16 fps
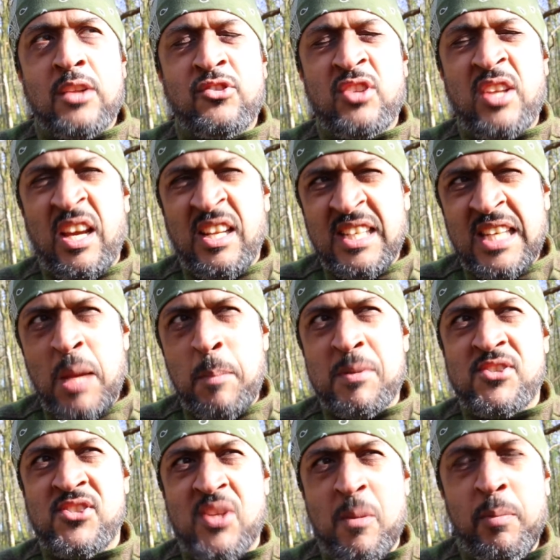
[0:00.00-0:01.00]
to kind of keep
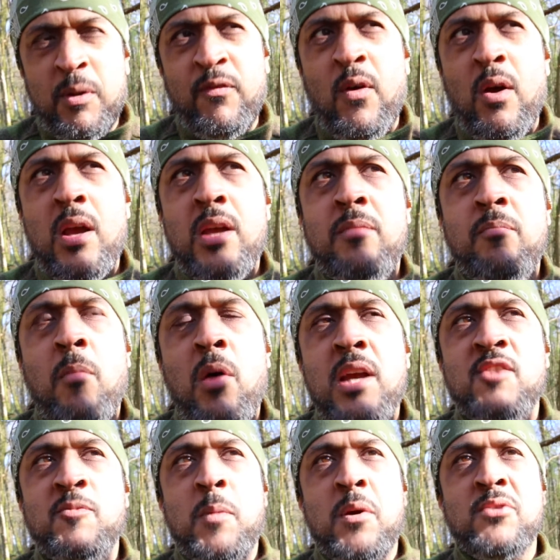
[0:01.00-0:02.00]
it simplified, my
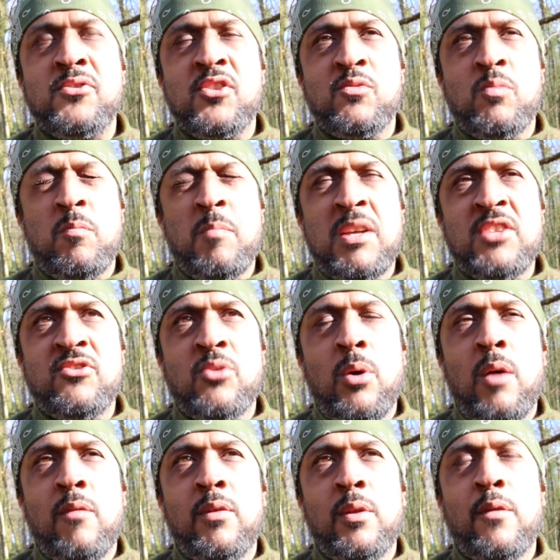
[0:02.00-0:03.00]
experiences with mental
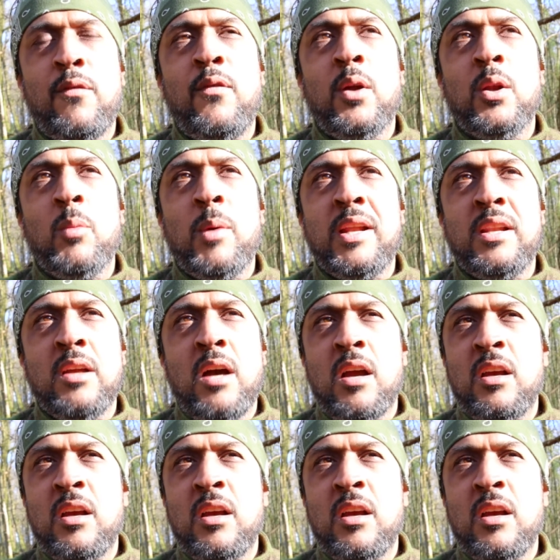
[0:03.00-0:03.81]
health are the following. I